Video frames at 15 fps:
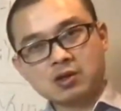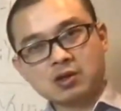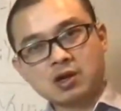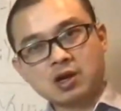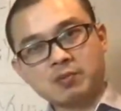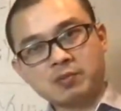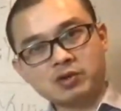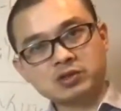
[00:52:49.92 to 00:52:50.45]

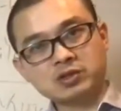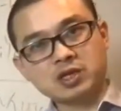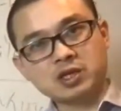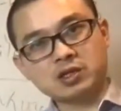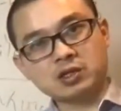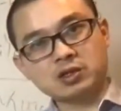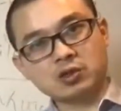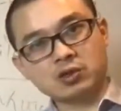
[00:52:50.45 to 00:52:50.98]
I'm not saying
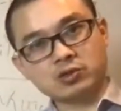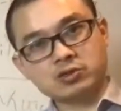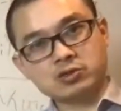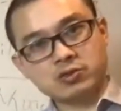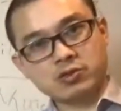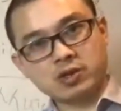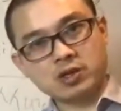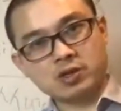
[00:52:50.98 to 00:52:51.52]
that those
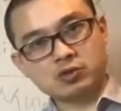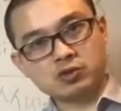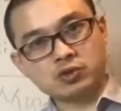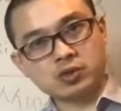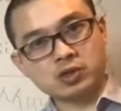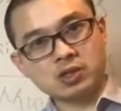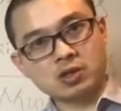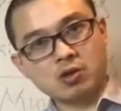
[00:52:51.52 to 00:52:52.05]
3 can
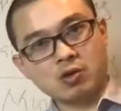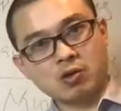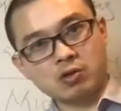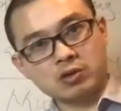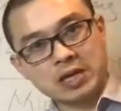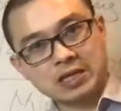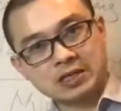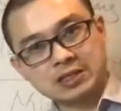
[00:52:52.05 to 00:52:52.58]
treat all the
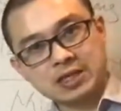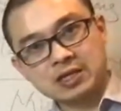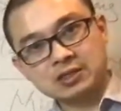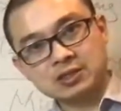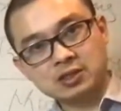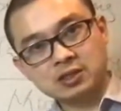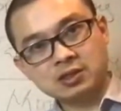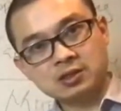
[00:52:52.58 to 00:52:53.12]

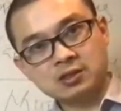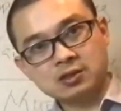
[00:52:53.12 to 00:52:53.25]
anxiety,